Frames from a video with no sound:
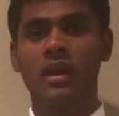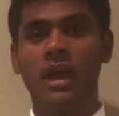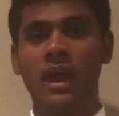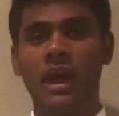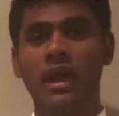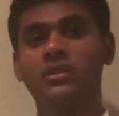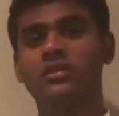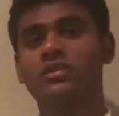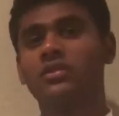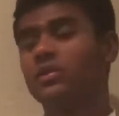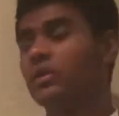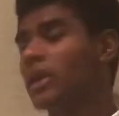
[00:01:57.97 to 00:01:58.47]

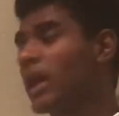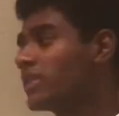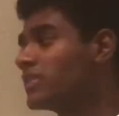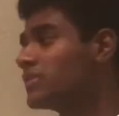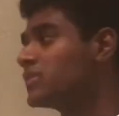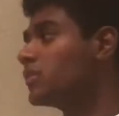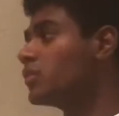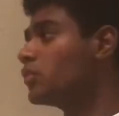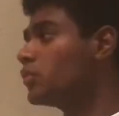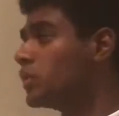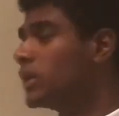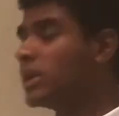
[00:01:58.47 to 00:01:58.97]
And so that's
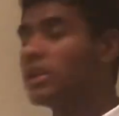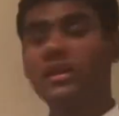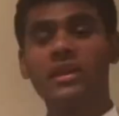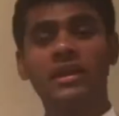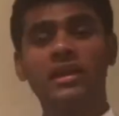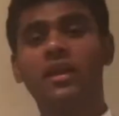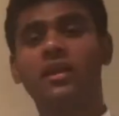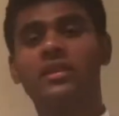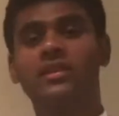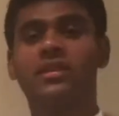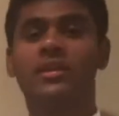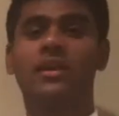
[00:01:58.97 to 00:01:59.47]
the really
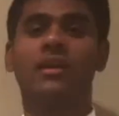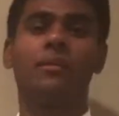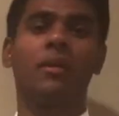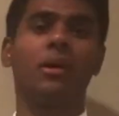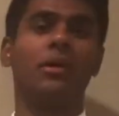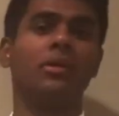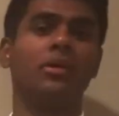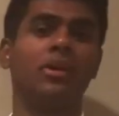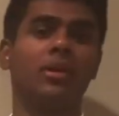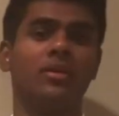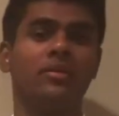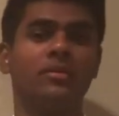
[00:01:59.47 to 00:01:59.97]
good thing
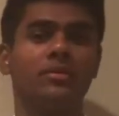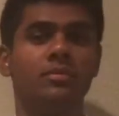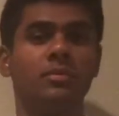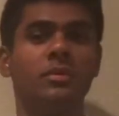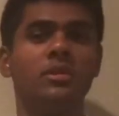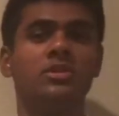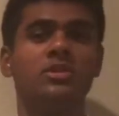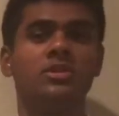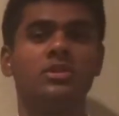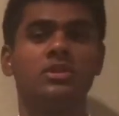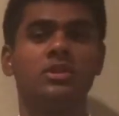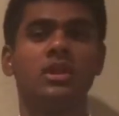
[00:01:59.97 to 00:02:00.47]
about narrative
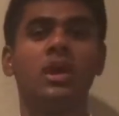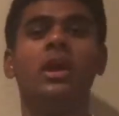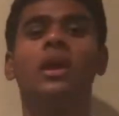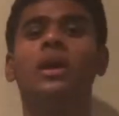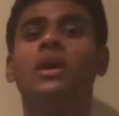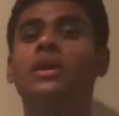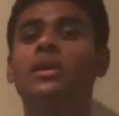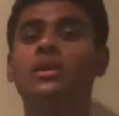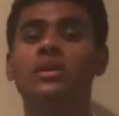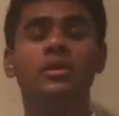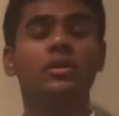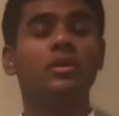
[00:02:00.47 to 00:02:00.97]
speeches.
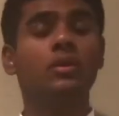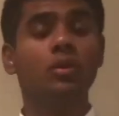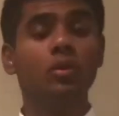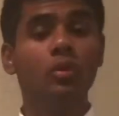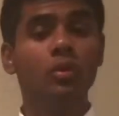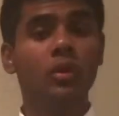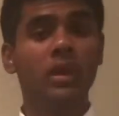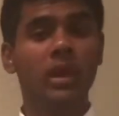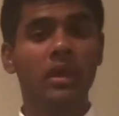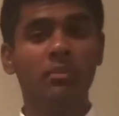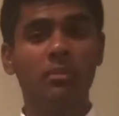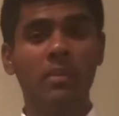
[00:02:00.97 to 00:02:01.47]
You
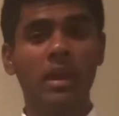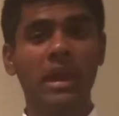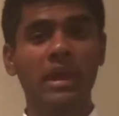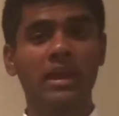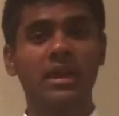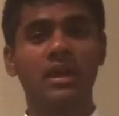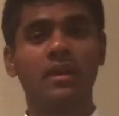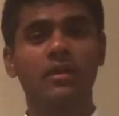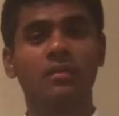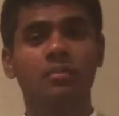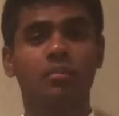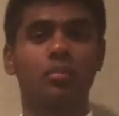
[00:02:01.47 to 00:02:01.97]
can make
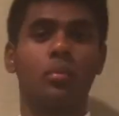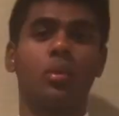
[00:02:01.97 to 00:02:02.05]
it